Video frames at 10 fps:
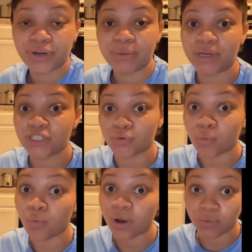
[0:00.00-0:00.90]
much
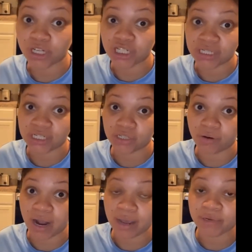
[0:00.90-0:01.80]
what we just
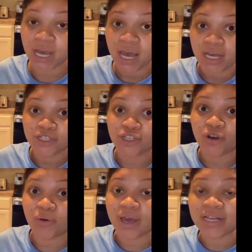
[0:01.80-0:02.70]
described.
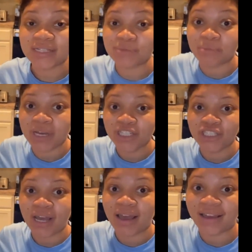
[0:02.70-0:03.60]
So as much
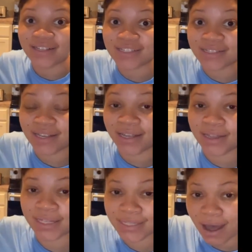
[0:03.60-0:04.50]
as
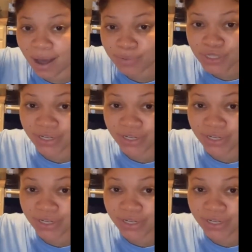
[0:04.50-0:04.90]
the top took